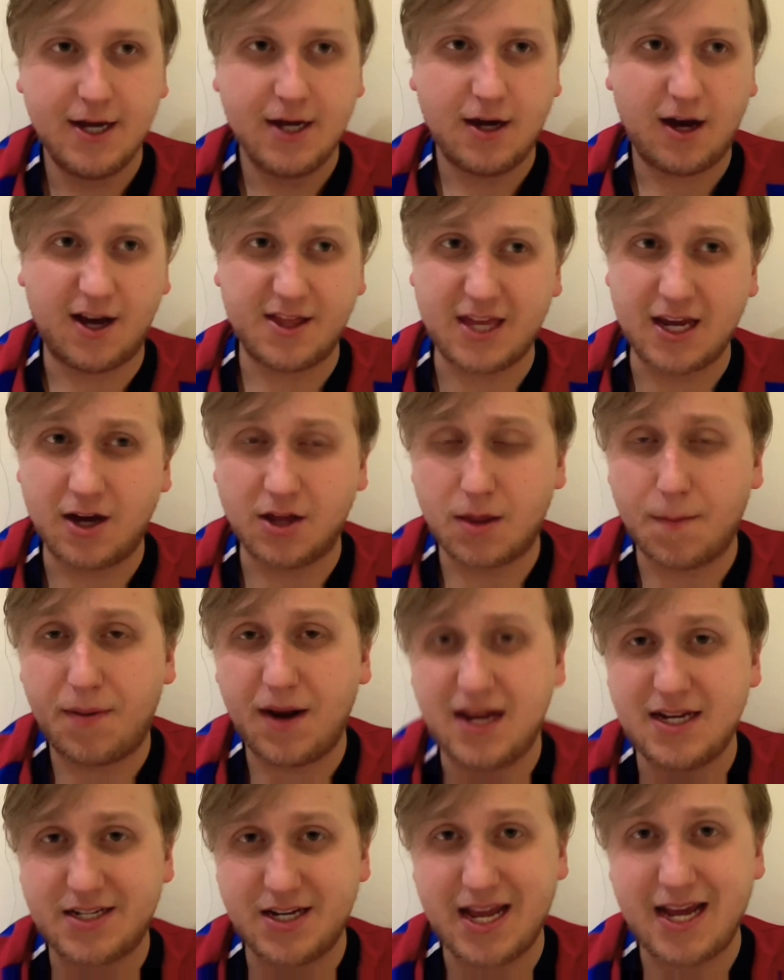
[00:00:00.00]
I think other
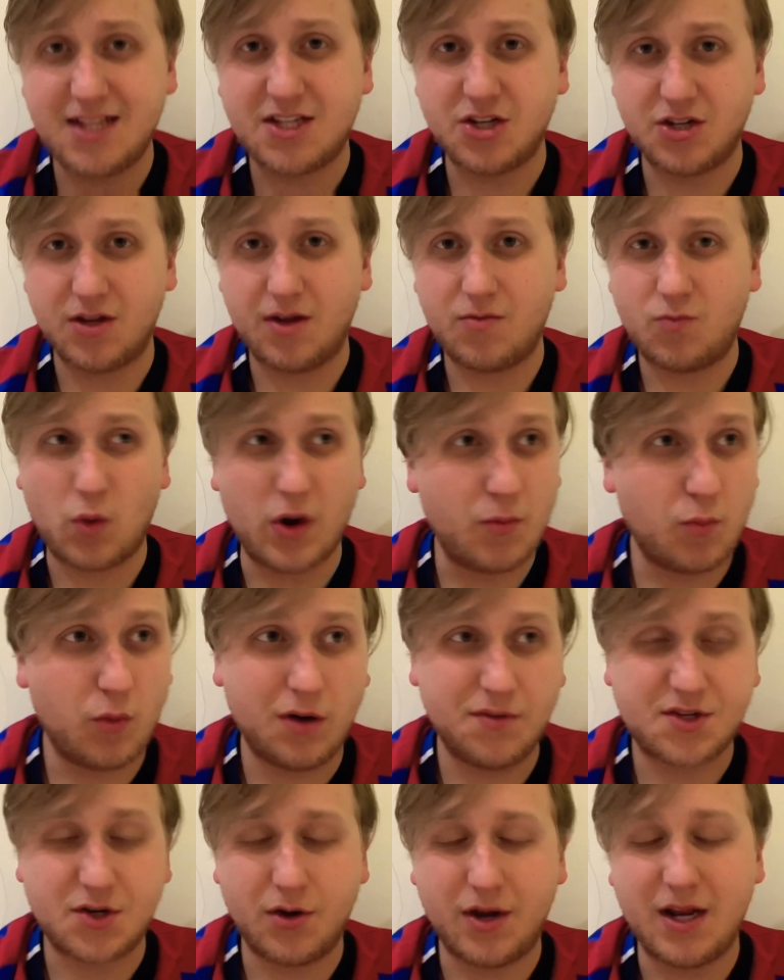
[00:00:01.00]
players need to, when
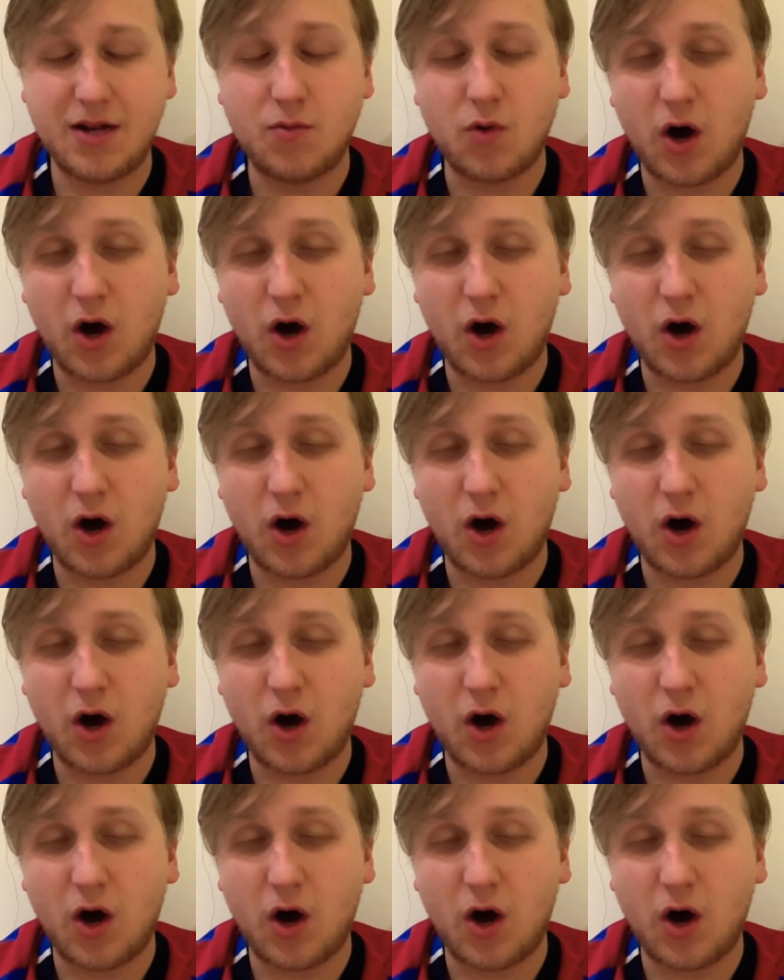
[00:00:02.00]
Will's not in,